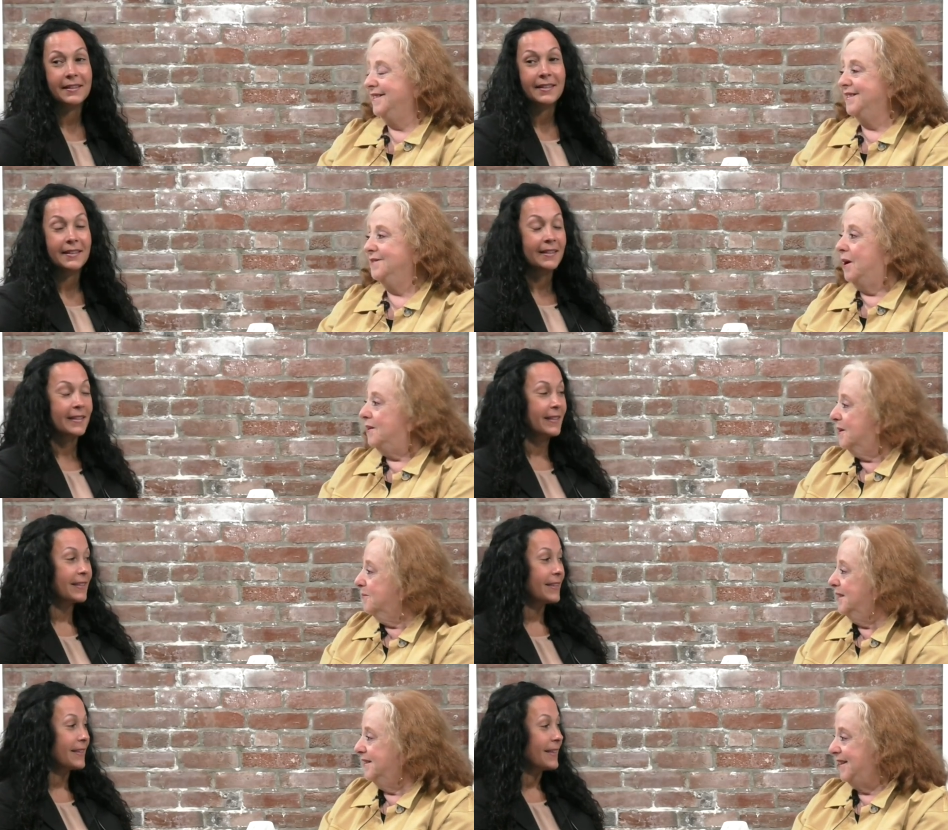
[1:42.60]

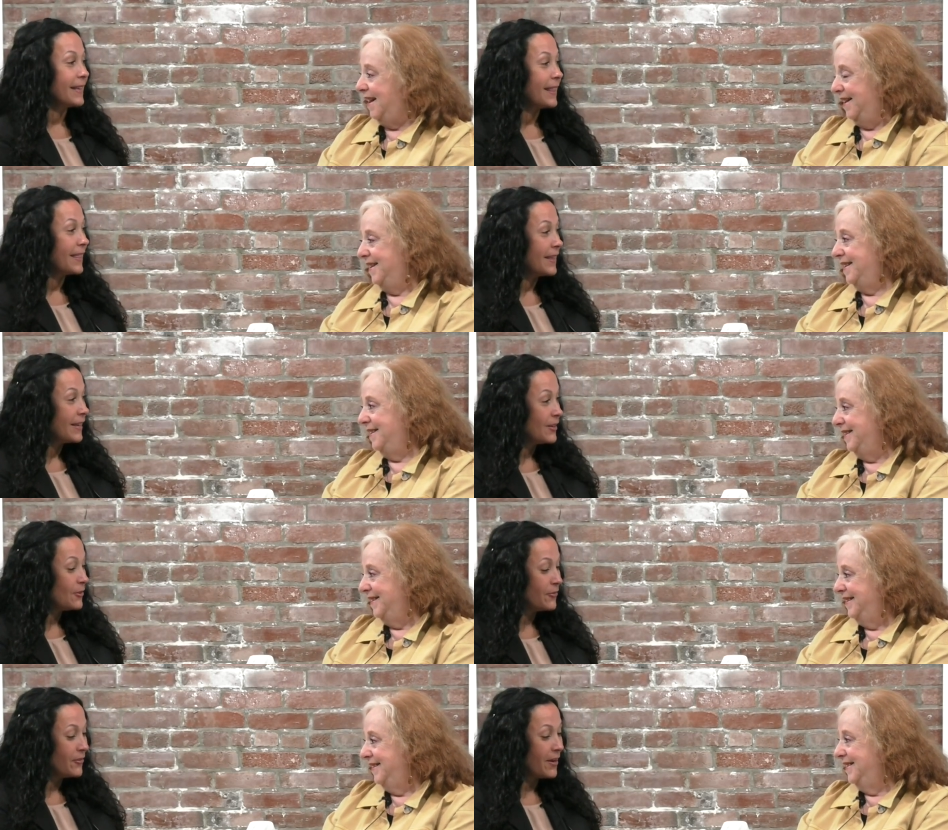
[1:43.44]
Speaker 1: Welcome, Natalia.
Speaker 2: Thank
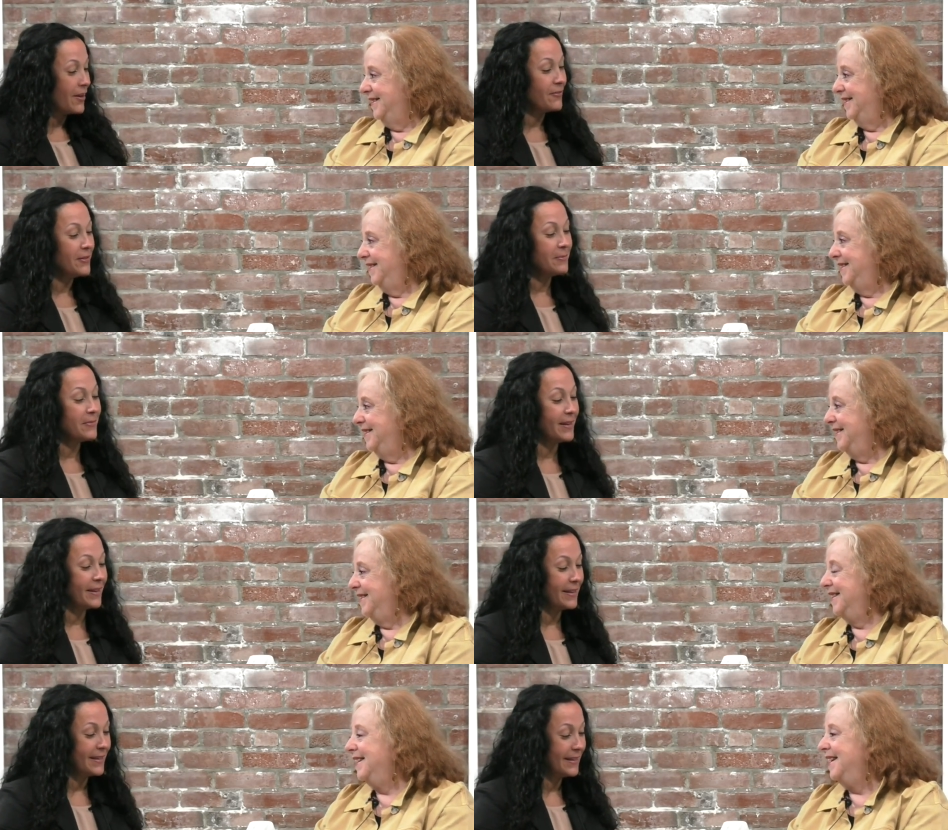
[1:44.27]
you for having
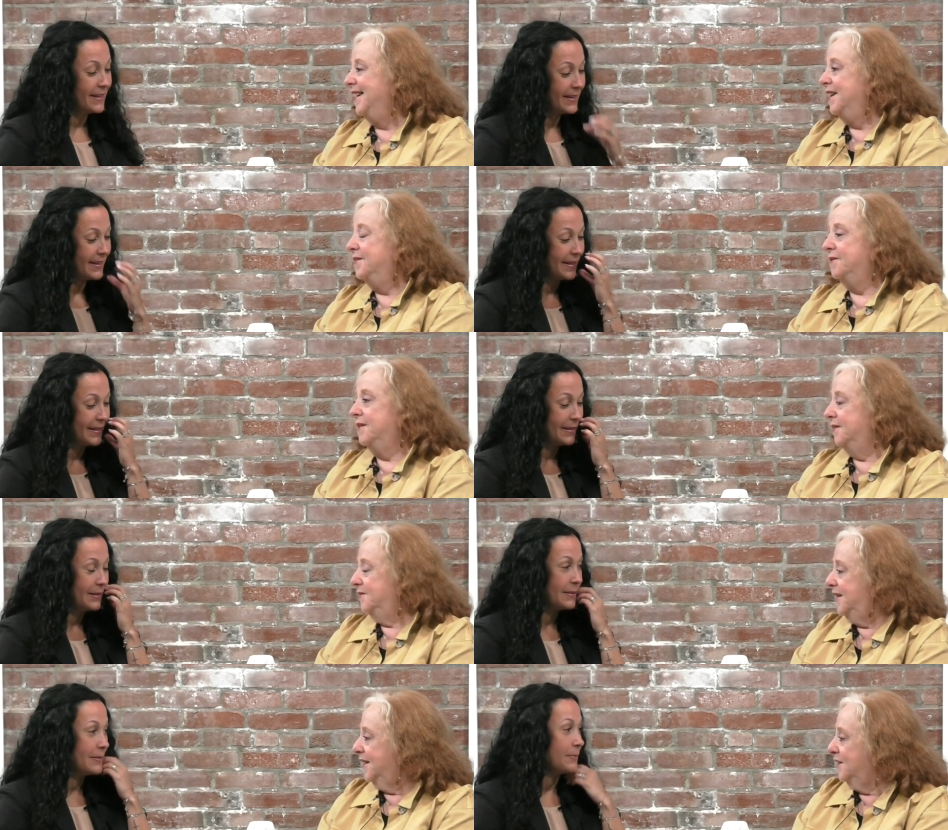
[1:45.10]
me.
Speaker 1: Well,
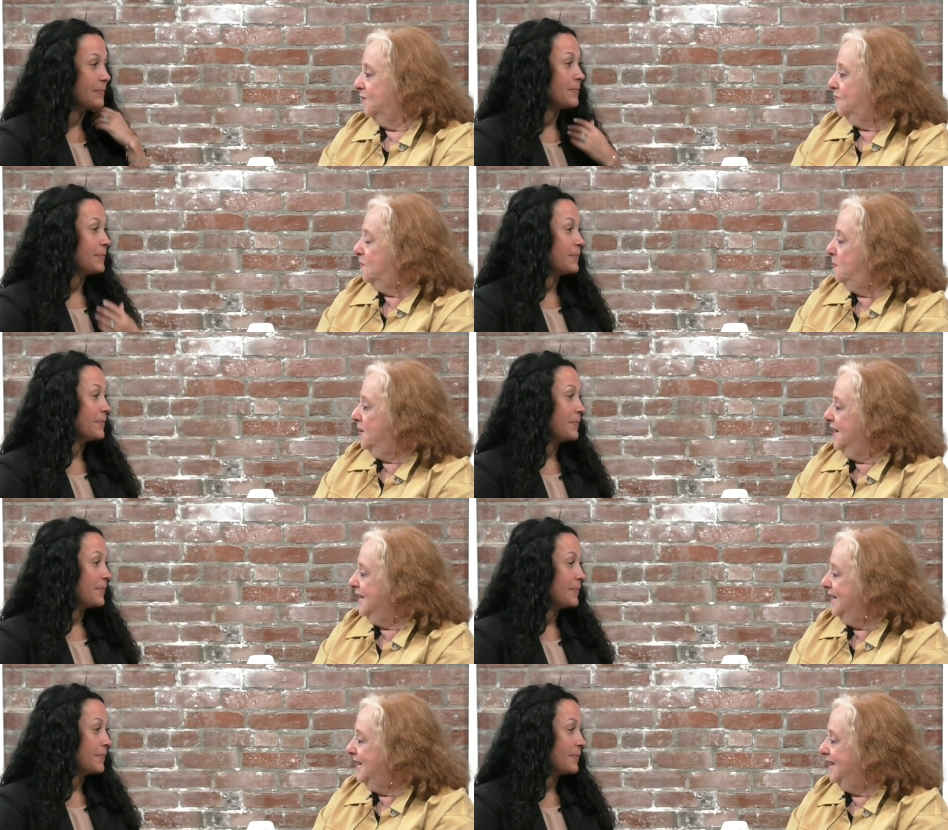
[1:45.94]
thank you for
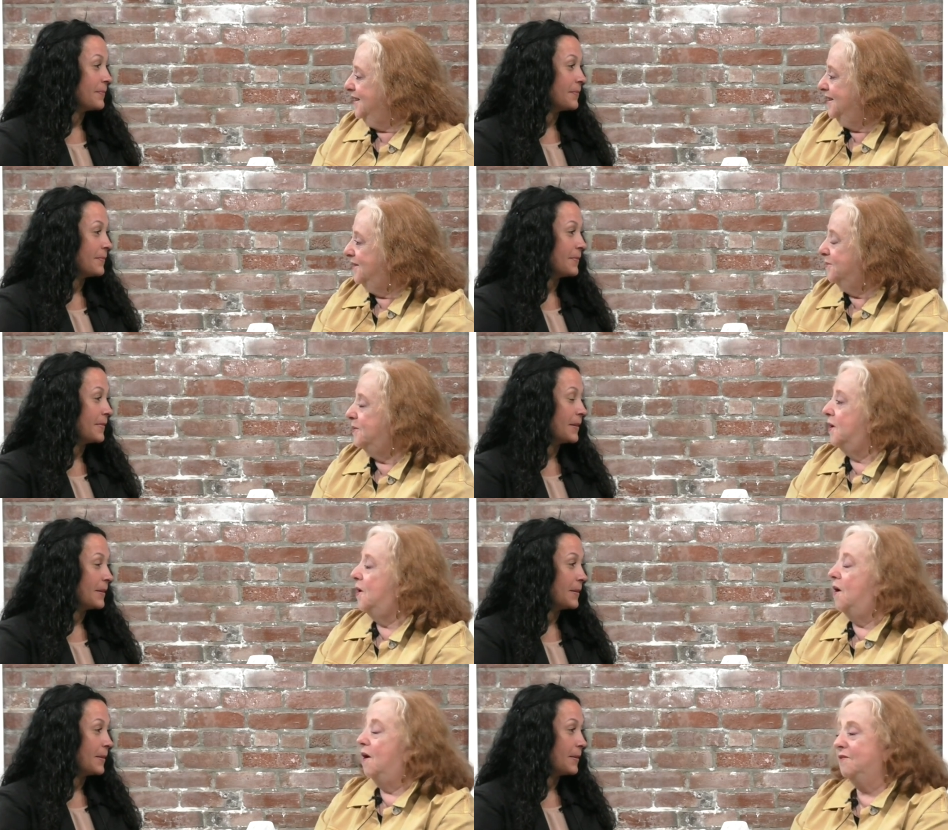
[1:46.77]
being here. We're
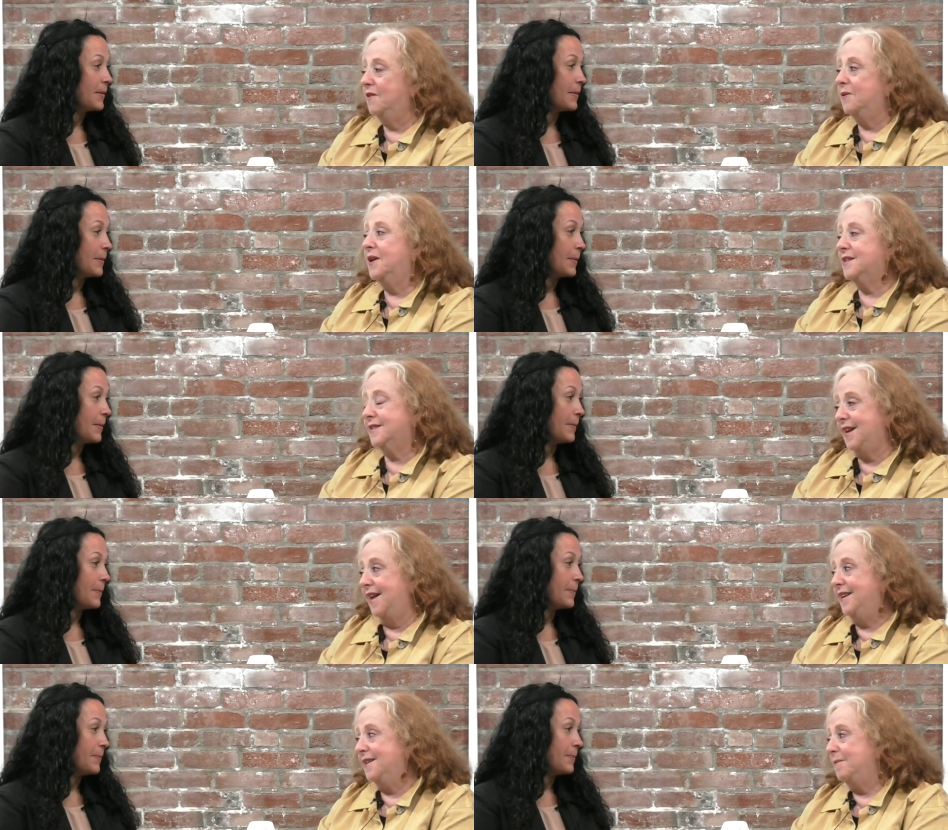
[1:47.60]
all very
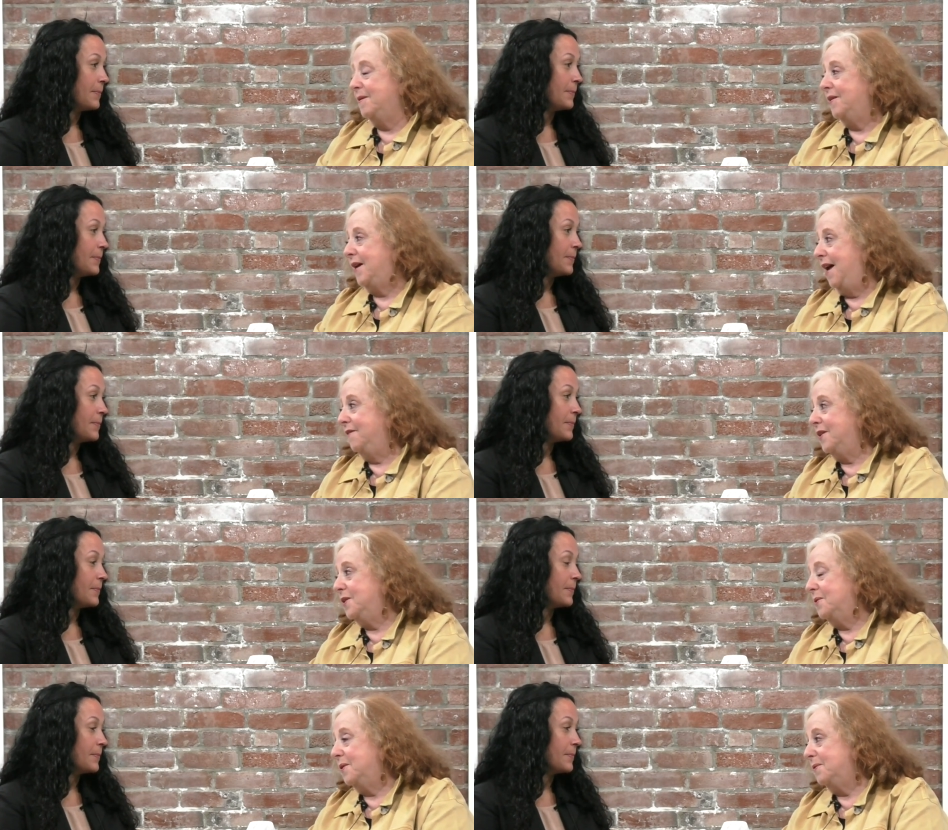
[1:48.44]
excited about having
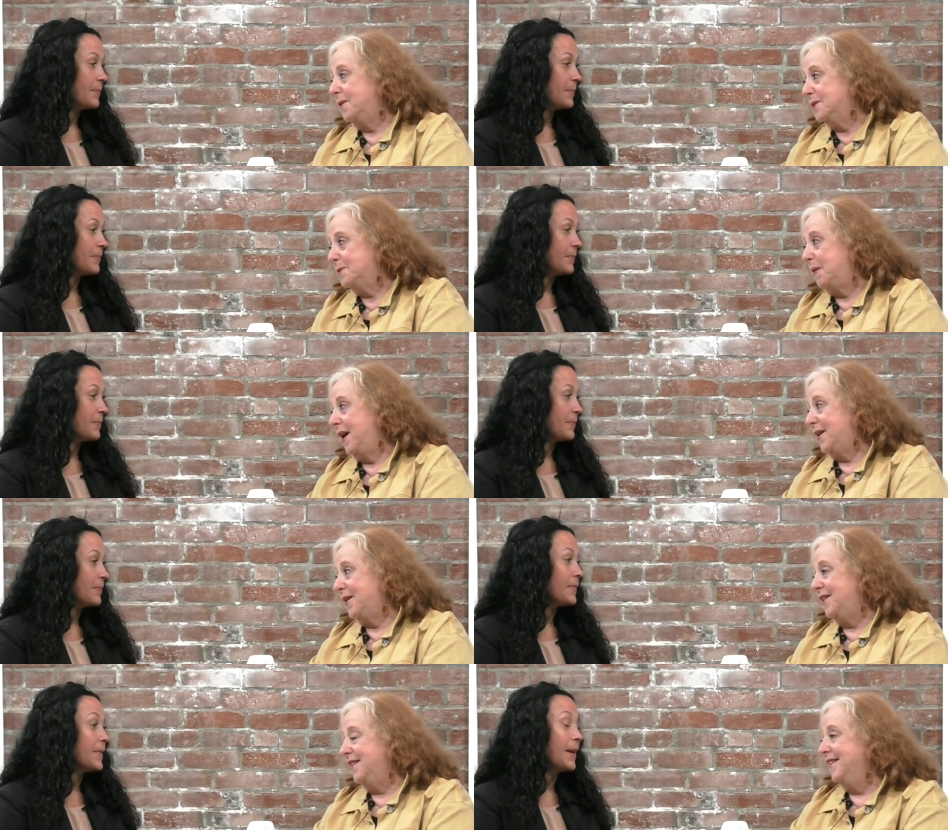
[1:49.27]
you at Rose
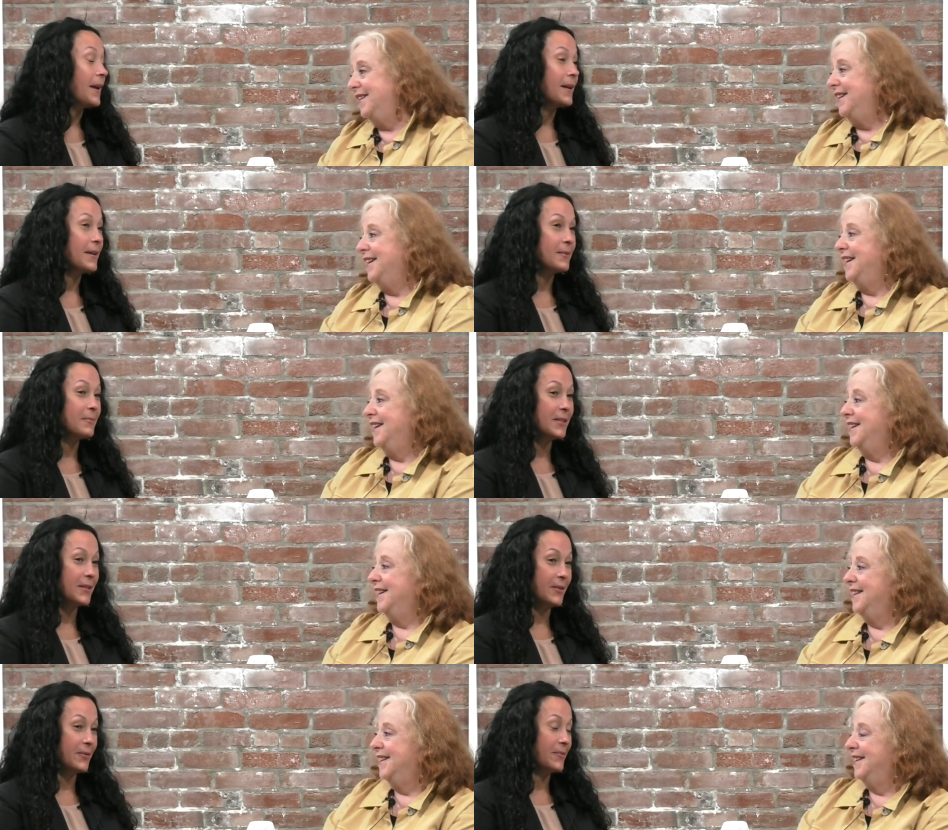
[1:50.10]
Baker. I am too.